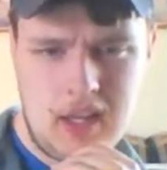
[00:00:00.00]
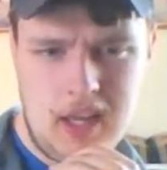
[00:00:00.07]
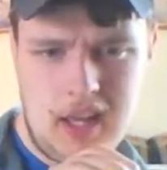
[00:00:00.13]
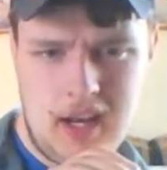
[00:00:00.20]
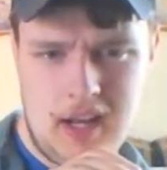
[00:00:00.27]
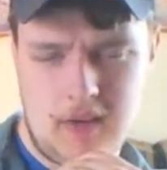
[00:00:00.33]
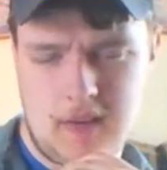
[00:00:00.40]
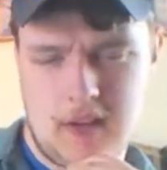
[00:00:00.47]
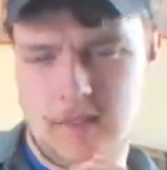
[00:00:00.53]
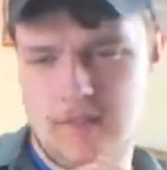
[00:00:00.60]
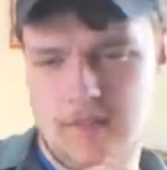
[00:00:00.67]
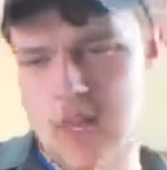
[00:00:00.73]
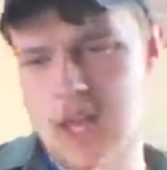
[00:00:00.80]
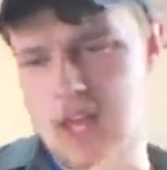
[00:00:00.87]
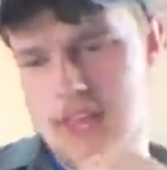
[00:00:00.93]
Anyway,
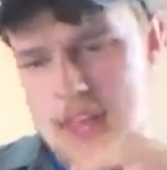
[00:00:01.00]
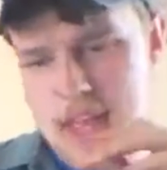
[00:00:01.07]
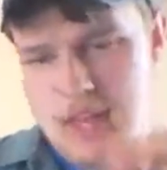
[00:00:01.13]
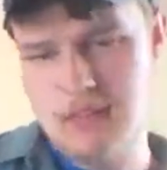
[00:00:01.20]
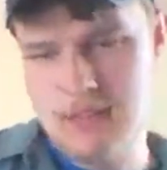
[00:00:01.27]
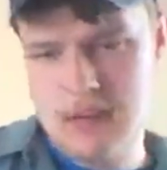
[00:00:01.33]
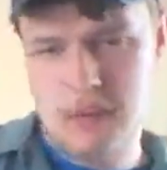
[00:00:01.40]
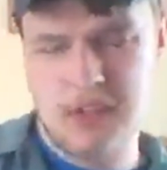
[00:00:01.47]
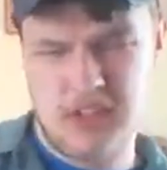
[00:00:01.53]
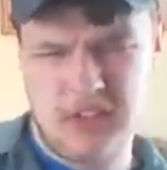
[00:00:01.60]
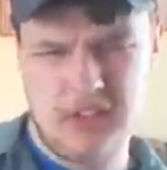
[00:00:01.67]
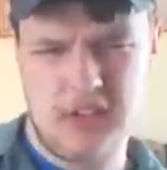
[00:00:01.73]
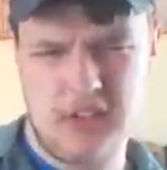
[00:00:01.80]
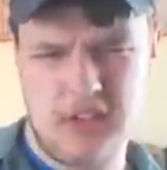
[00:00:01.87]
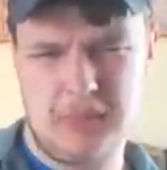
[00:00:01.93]
they were
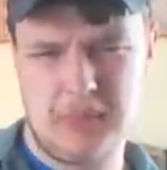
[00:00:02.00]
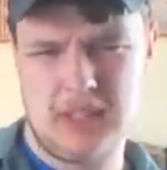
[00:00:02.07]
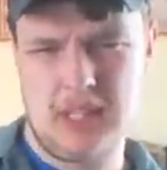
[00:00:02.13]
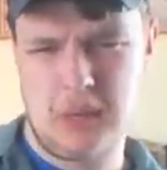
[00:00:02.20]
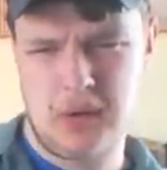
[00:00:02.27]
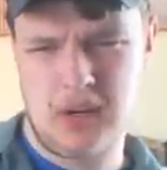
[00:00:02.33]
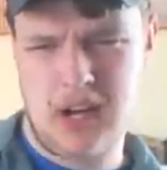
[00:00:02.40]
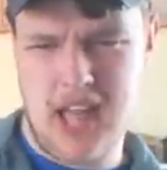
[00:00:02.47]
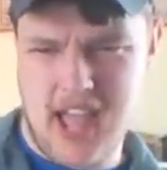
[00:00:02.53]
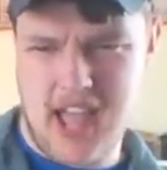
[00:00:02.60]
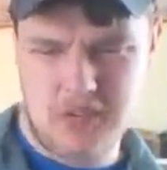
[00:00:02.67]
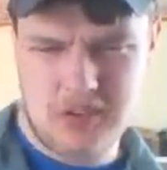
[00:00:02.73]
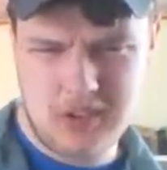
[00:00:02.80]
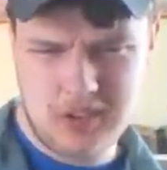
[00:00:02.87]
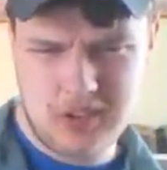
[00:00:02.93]
good, but they weren't
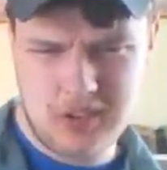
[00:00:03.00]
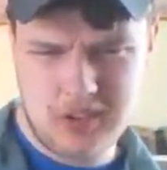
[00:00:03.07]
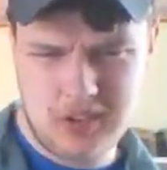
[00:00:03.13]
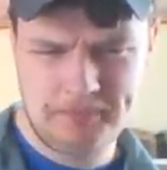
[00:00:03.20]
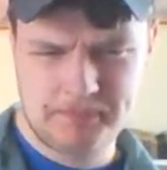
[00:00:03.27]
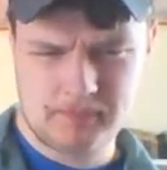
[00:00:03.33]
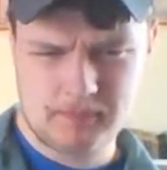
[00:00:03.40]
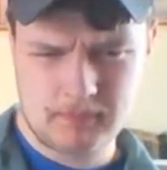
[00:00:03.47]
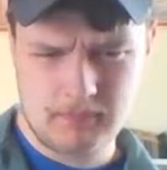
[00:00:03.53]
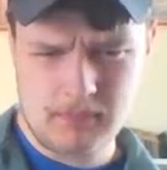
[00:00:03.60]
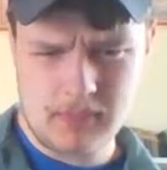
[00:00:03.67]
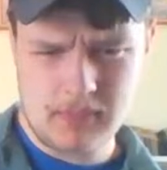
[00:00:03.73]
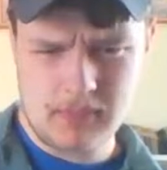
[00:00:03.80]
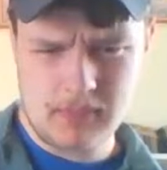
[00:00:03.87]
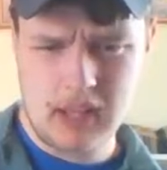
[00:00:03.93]
as good.
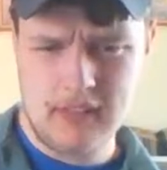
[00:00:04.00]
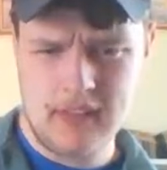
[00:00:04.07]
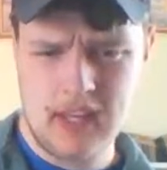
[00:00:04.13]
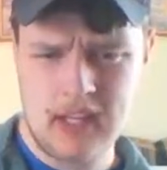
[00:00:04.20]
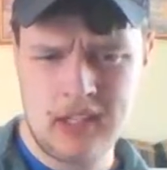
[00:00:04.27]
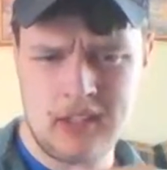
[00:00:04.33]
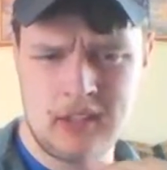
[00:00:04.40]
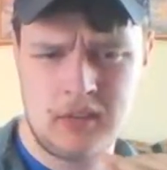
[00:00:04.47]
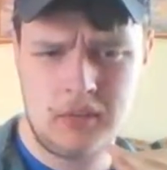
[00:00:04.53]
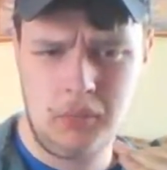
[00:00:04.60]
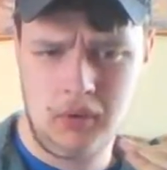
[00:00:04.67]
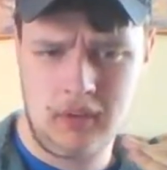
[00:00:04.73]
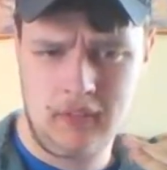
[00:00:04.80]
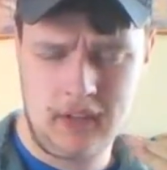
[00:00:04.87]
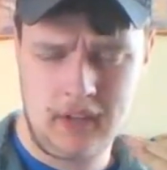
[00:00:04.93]
And then
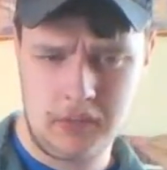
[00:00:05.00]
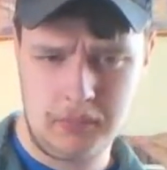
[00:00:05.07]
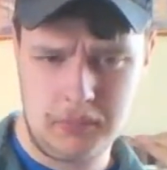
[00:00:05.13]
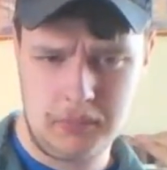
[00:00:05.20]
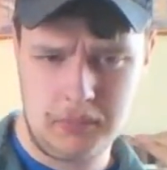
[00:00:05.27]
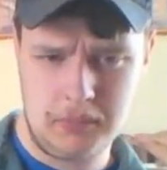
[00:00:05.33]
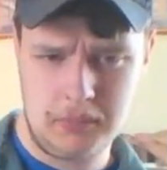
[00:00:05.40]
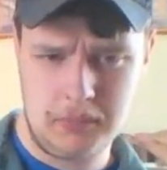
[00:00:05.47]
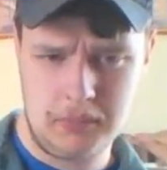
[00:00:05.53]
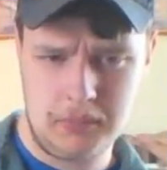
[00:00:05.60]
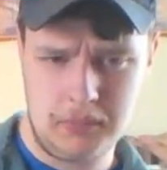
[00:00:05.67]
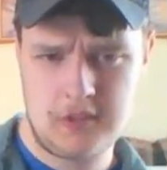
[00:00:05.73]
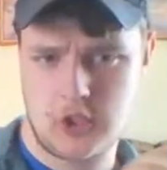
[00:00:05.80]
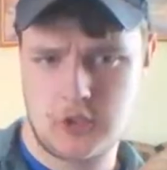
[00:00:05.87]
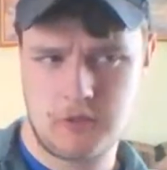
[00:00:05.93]
one of their
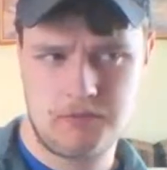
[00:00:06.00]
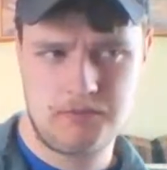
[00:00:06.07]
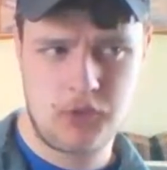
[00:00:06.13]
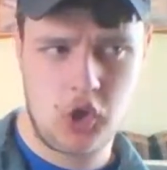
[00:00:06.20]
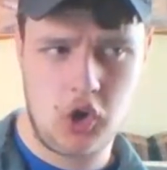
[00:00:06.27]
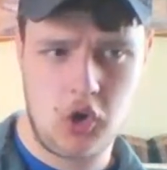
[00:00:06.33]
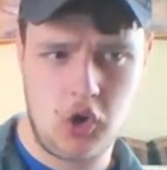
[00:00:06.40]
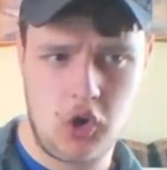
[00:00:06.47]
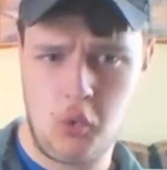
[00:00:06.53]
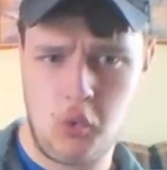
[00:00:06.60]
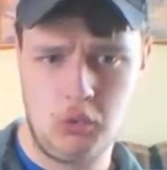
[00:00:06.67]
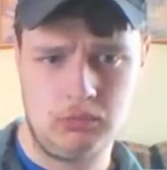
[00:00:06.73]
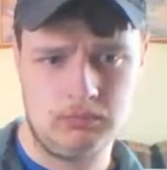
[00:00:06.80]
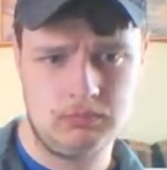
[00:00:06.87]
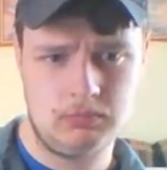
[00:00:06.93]
musicians /
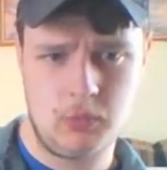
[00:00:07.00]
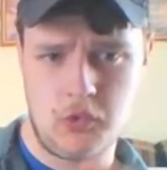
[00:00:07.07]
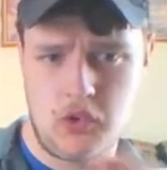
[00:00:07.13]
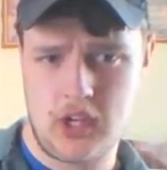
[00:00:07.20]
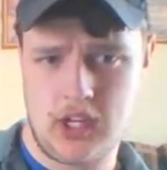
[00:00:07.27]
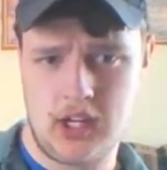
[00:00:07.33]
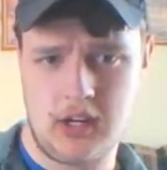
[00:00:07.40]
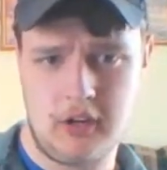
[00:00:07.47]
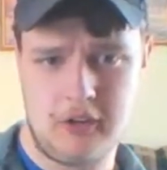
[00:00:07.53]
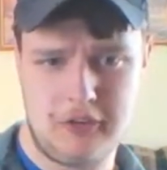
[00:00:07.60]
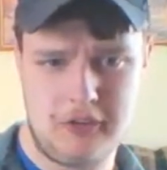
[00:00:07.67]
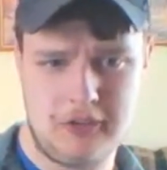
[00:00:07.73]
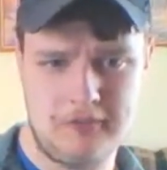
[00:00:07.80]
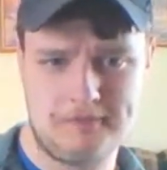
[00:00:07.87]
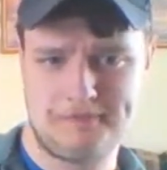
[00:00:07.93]

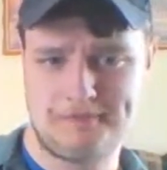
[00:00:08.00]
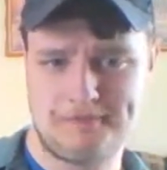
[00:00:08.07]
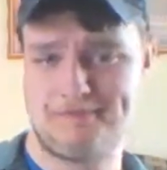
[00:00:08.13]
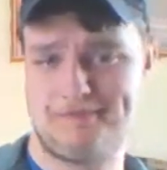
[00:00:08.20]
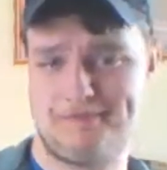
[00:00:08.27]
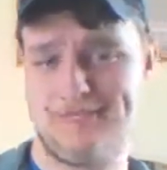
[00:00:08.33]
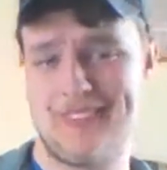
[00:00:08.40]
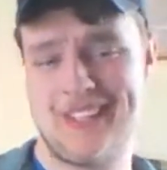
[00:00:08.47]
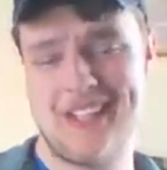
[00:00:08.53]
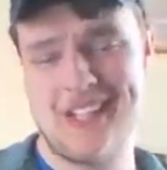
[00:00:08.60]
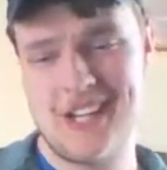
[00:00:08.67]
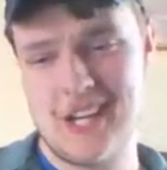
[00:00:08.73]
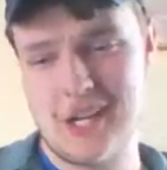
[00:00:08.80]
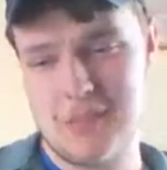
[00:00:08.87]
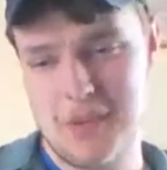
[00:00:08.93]

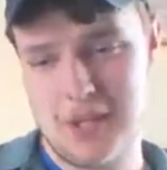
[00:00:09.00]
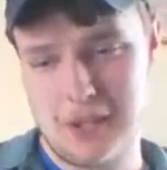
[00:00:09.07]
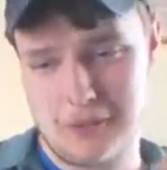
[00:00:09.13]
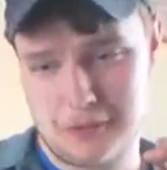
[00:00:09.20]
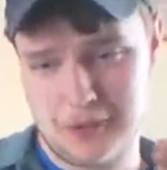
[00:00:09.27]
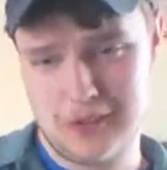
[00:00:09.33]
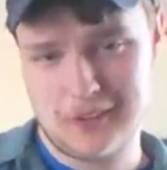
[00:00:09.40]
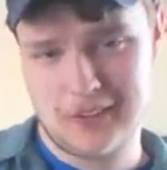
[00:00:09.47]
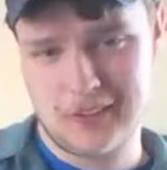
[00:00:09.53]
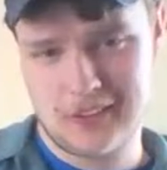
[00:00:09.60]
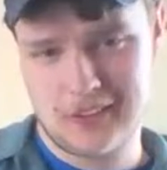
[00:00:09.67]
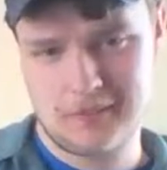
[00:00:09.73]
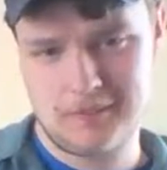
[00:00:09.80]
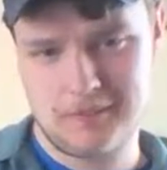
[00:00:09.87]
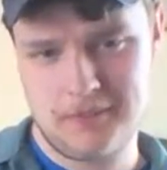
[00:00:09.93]
co-singers,
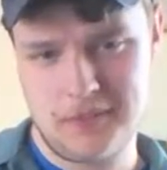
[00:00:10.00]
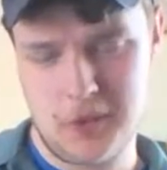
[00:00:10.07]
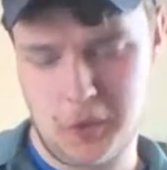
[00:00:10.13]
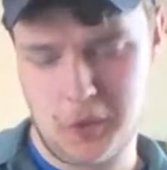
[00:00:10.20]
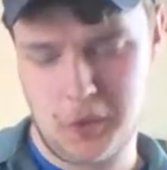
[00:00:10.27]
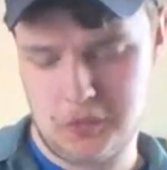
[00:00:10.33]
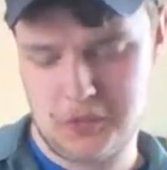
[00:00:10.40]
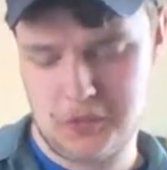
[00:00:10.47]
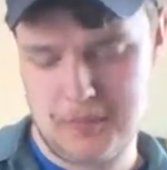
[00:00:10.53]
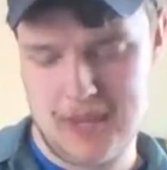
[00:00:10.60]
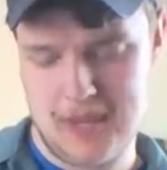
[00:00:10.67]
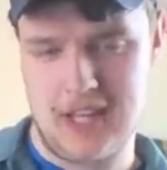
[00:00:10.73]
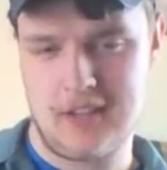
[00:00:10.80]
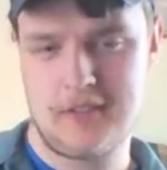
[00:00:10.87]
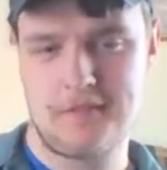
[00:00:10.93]
Peter Furler,
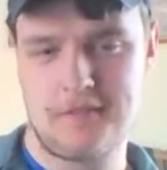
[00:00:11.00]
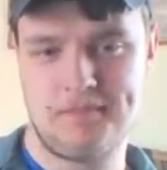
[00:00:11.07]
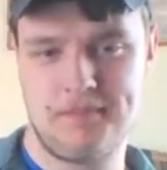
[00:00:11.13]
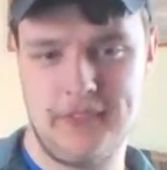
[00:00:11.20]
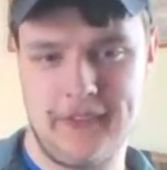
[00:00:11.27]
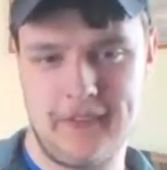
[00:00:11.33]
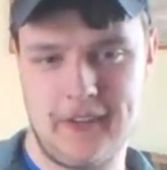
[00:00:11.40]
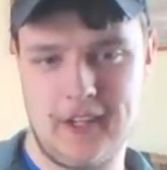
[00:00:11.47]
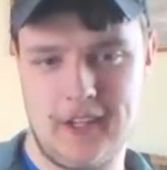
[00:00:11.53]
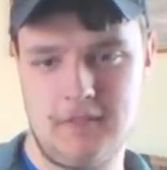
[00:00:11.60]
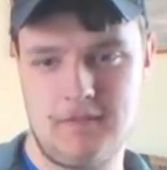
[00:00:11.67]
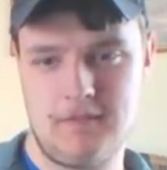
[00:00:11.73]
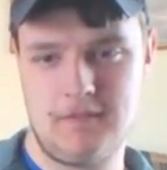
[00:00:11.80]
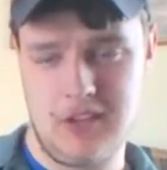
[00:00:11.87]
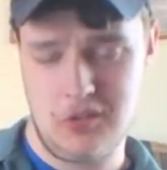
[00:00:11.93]
took over the
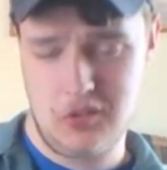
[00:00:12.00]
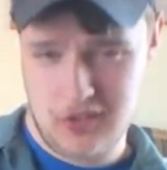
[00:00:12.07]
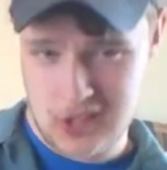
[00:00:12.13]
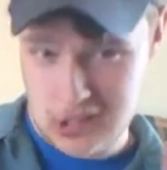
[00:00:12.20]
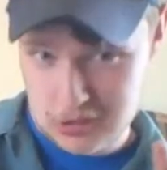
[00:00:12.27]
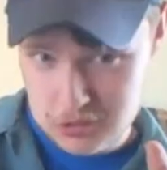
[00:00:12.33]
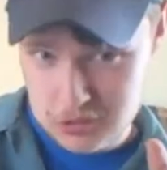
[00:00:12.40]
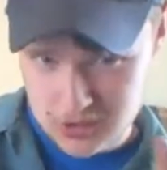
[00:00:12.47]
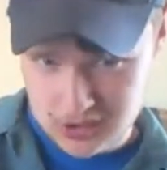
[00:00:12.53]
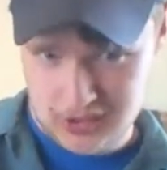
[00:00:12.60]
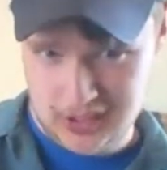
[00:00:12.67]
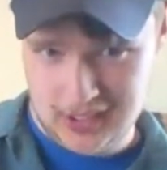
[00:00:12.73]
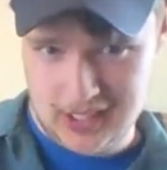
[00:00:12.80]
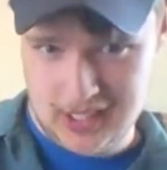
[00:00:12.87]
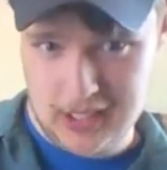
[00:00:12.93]
band. Okay,
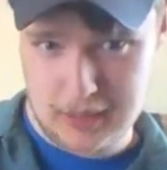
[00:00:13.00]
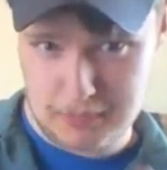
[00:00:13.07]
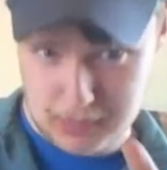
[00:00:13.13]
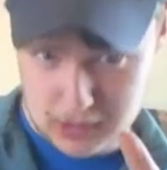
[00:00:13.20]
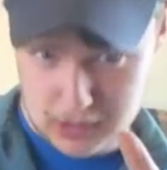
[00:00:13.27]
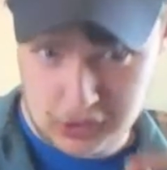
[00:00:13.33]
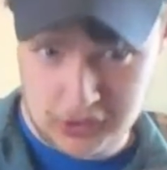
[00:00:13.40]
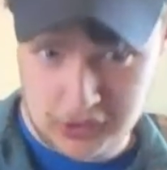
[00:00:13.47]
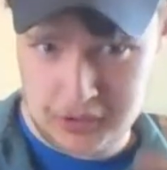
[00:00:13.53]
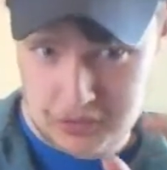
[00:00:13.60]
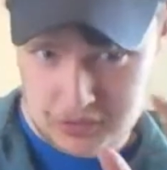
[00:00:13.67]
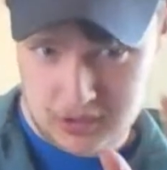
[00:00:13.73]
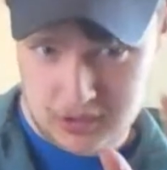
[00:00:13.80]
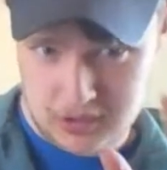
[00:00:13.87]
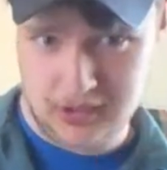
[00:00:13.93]
he's the
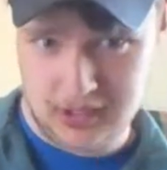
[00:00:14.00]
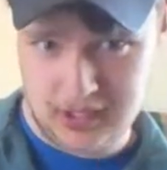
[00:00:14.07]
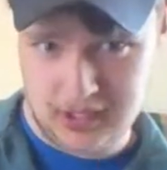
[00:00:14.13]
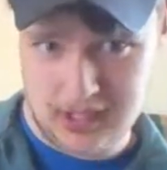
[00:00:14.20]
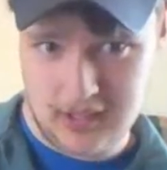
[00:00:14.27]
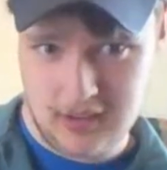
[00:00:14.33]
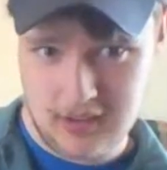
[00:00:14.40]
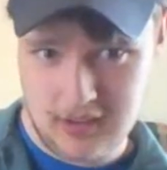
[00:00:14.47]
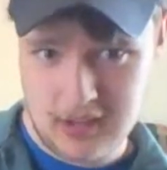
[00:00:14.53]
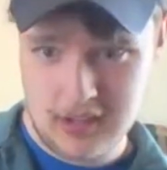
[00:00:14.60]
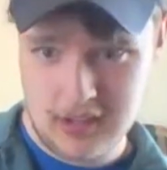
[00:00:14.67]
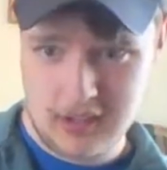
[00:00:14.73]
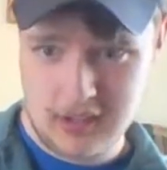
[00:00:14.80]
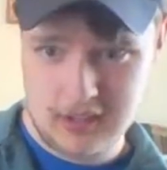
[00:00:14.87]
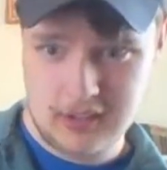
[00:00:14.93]
Australian guy, the bald
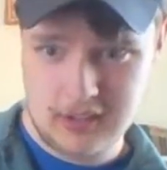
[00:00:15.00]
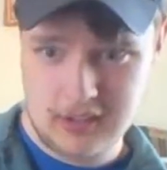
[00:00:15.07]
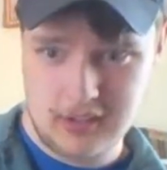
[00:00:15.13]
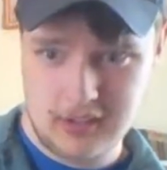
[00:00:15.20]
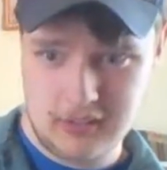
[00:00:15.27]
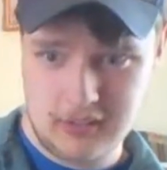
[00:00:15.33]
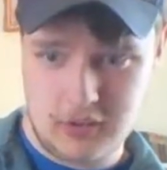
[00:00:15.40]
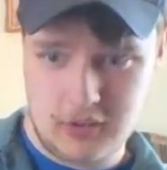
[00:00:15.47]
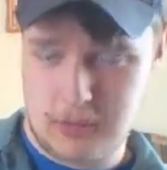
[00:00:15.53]
Australian guy.